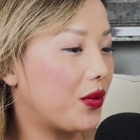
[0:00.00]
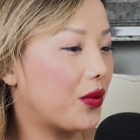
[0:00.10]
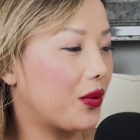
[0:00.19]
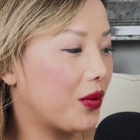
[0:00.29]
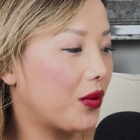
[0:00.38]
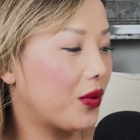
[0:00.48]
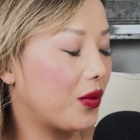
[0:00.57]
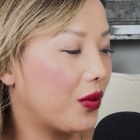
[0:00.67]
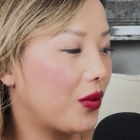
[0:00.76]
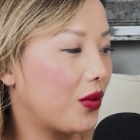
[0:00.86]

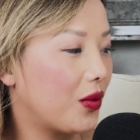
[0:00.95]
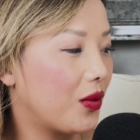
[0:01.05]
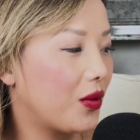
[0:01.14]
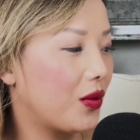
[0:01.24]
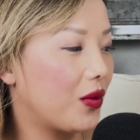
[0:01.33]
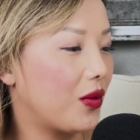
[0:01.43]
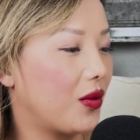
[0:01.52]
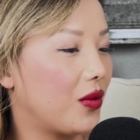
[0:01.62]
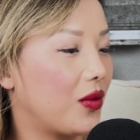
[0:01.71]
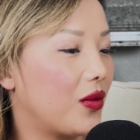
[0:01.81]

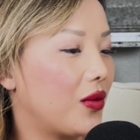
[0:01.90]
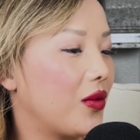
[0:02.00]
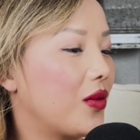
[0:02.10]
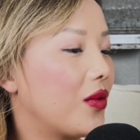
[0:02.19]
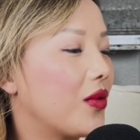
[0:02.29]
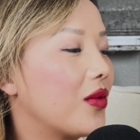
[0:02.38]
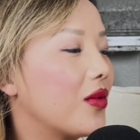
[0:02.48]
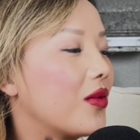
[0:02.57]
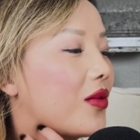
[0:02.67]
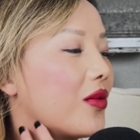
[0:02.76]

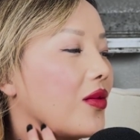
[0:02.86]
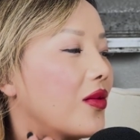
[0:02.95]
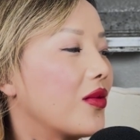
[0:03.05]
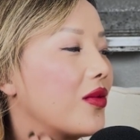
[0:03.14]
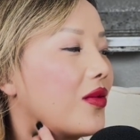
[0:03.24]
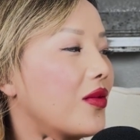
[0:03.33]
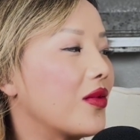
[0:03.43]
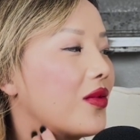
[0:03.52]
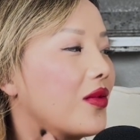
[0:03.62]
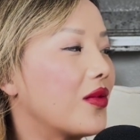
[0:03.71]

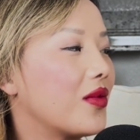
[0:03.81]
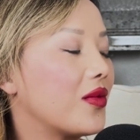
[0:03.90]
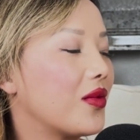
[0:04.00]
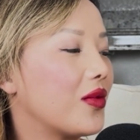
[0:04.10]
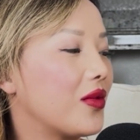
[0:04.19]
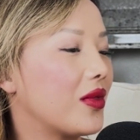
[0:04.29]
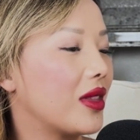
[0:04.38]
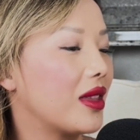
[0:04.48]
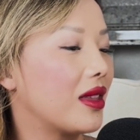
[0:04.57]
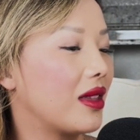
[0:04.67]

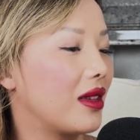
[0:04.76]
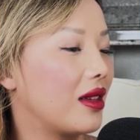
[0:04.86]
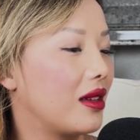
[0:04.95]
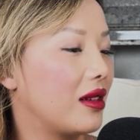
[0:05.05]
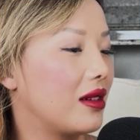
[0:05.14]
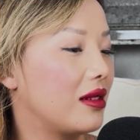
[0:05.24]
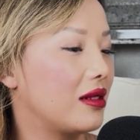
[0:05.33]
The person shown says nothing.